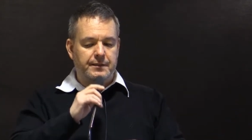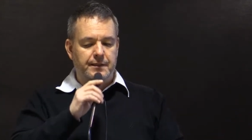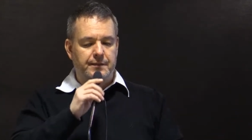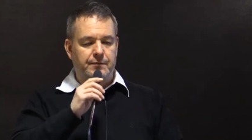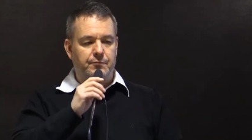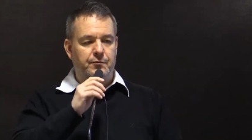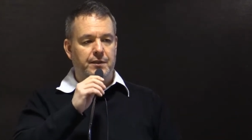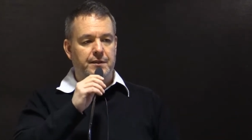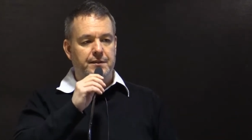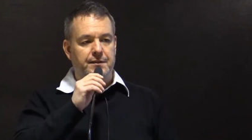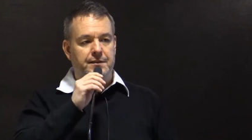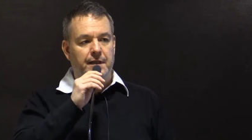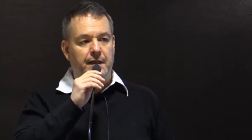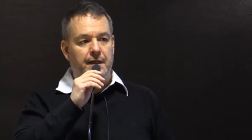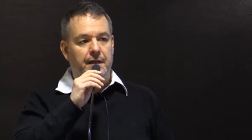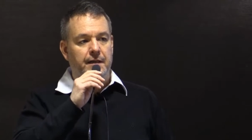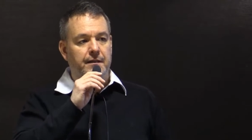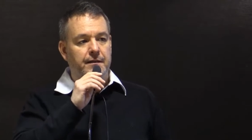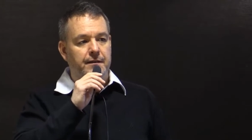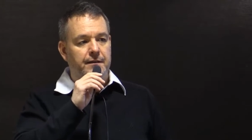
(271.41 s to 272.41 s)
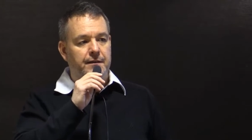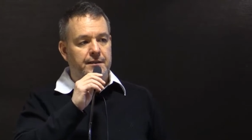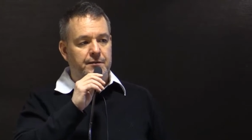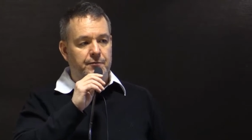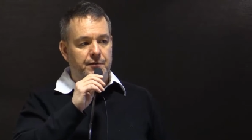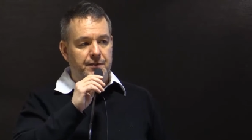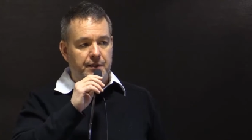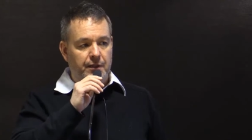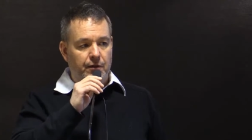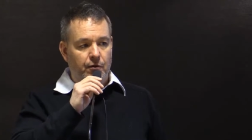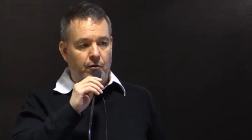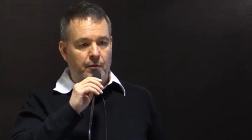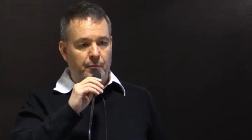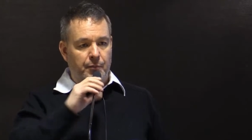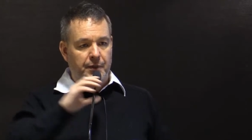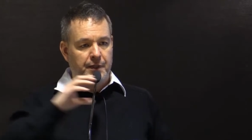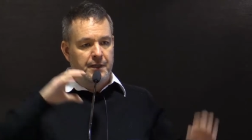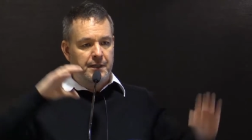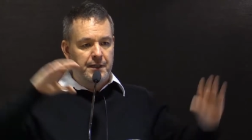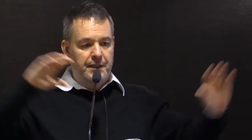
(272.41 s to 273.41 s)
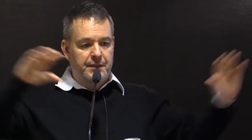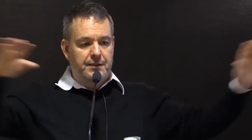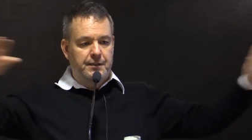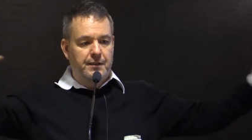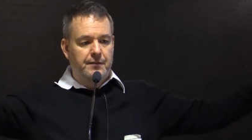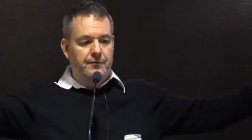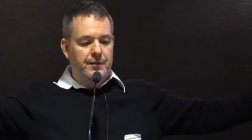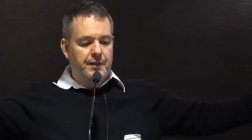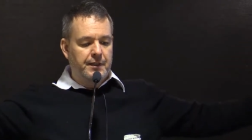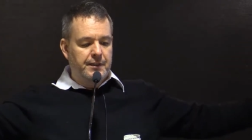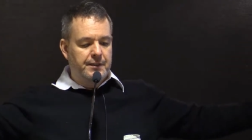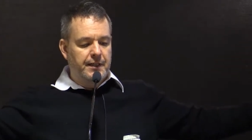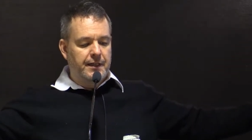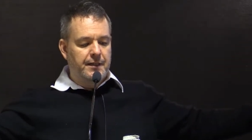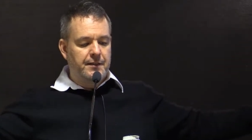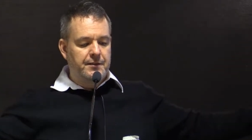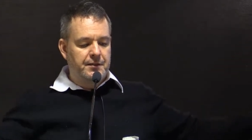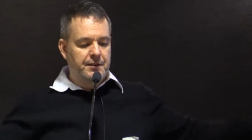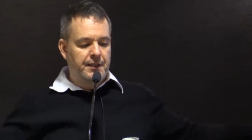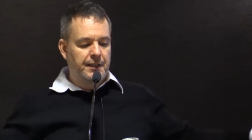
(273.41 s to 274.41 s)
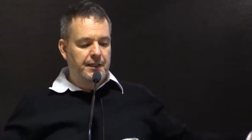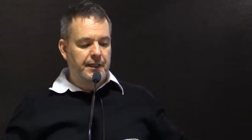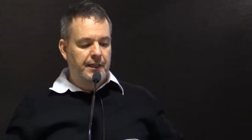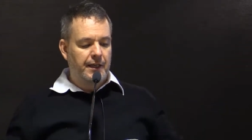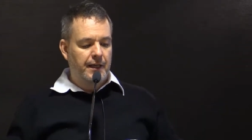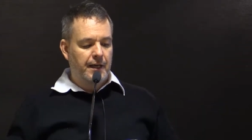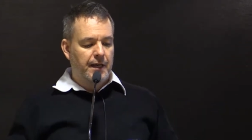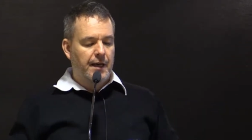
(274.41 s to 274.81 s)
This was a corporate initiative, the entire city.